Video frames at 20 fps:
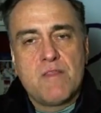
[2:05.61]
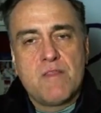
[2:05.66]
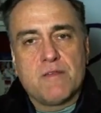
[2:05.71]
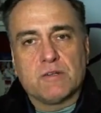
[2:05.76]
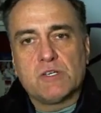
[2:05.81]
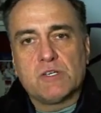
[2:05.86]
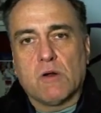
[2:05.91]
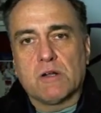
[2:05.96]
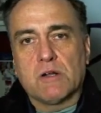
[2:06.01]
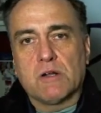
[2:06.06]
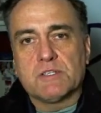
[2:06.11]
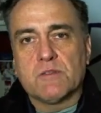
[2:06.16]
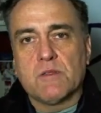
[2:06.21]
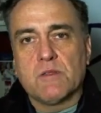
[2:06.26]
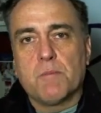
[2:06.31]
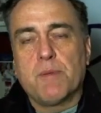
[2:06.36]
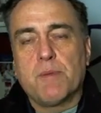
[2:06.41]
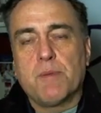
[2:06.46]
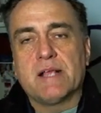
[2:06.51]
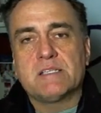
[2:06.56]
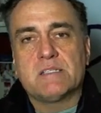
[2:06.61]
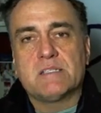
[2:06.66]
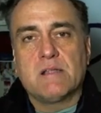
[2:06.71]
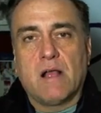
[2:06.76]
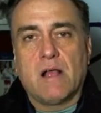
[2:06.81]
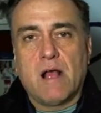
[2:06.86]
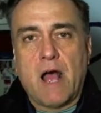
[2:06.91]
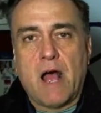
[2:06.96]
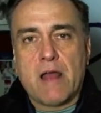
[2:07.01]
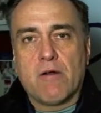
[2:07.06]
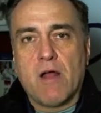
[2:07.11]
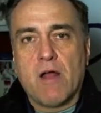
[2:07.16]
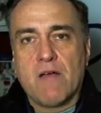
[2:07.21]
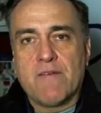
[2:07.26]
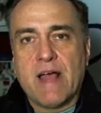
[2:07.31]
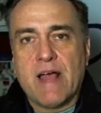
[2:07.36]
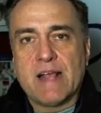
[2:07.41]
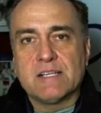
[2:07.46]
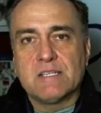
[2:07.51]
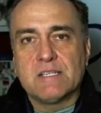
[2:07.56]
Their charts are the best. I don't
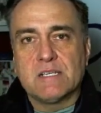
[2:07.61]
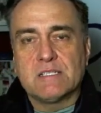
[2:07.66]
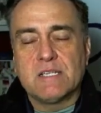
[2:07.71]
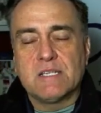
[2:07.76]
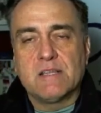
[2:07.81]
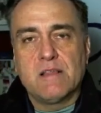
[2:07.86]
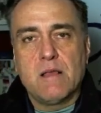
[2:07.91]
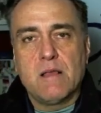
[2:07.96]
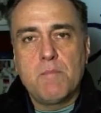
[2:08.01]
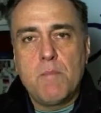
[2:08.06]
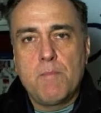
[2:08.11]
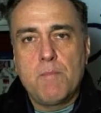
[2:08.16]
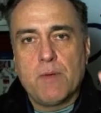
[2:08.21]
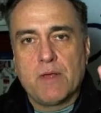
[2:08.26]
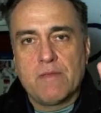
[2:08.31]
have access to them,